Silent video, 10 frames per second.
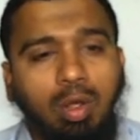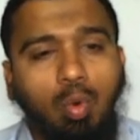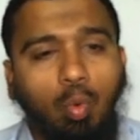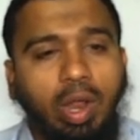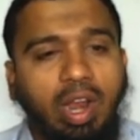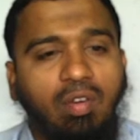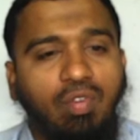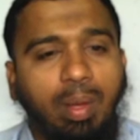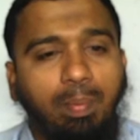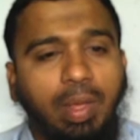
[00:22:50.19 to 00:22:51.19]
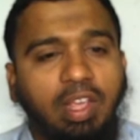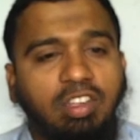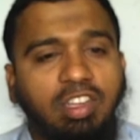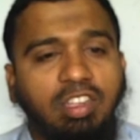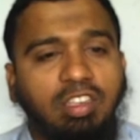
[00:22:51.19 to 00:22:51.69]
when a web page
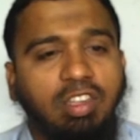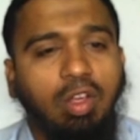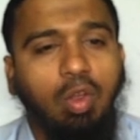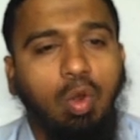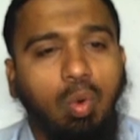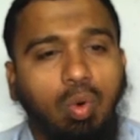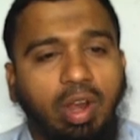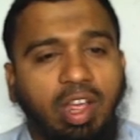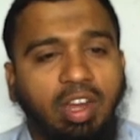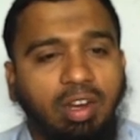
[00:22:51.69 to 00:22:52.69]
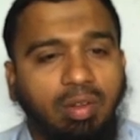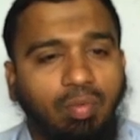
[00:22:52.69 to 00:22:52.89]
is loaded.